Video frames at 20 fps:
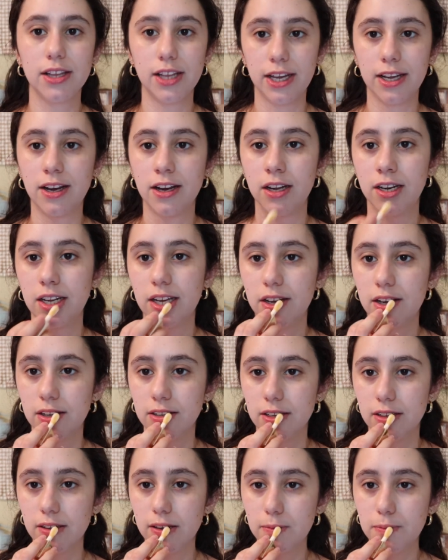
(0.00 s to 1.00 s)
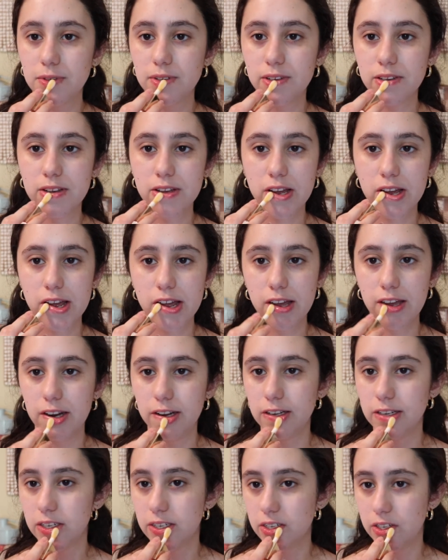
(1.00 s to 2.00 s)
like honey on the lips. It
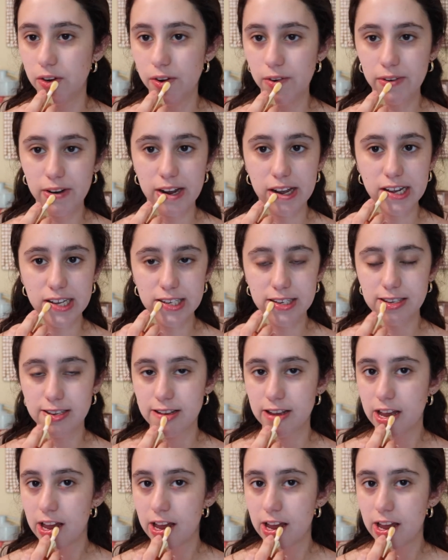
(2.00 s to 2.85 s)
is so nice.